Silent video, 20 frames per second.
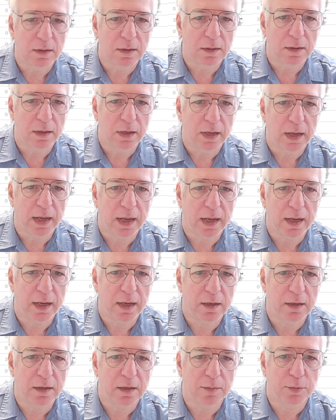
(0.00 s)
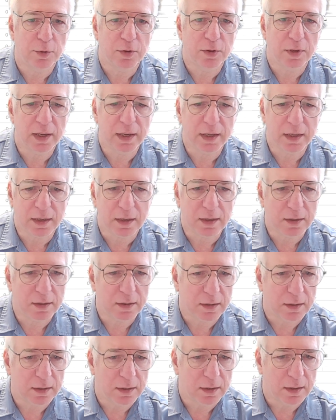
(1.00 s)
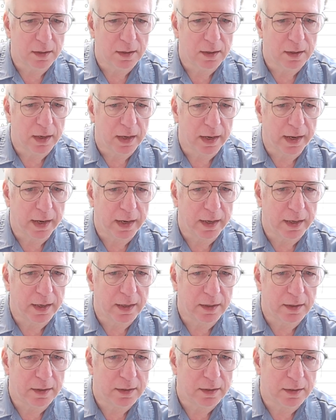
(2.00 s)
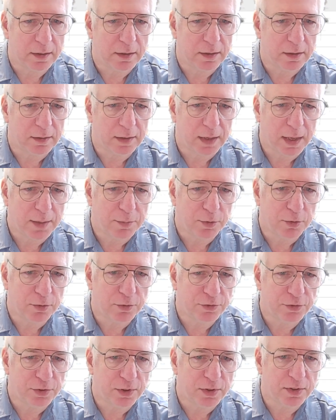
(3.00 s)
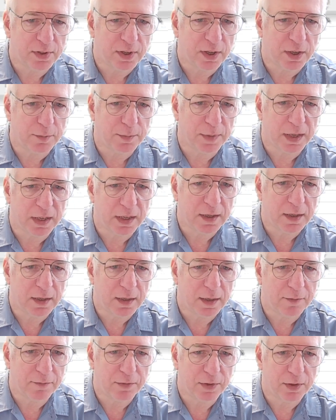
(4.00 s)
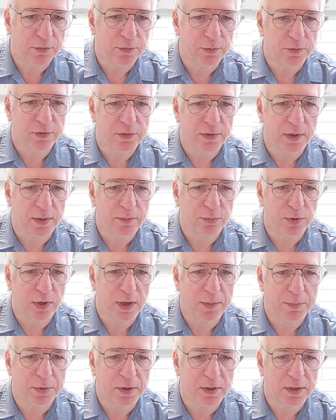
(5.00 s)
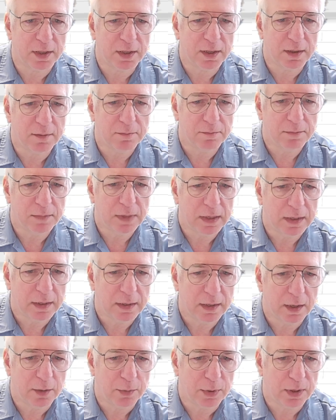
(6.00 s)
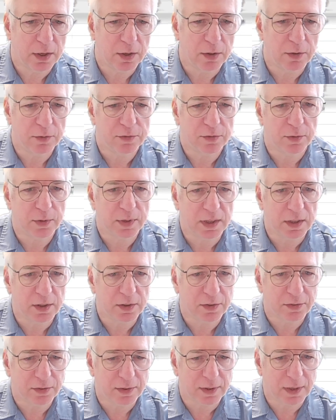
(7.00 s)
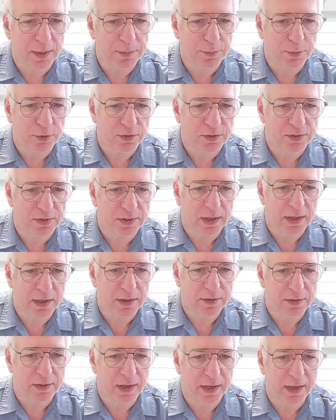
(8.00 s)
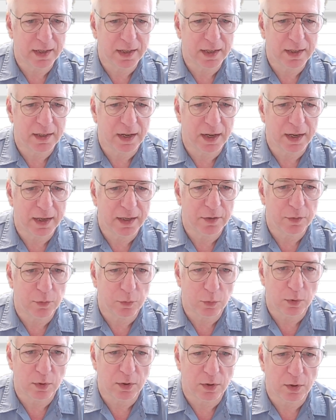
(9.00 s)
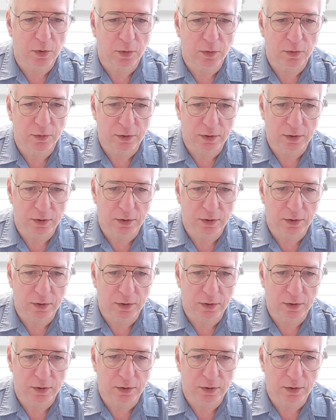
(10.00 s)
and double click, and the label should tell me if this was done properly. There we go. So here's the label. It says 89 or older.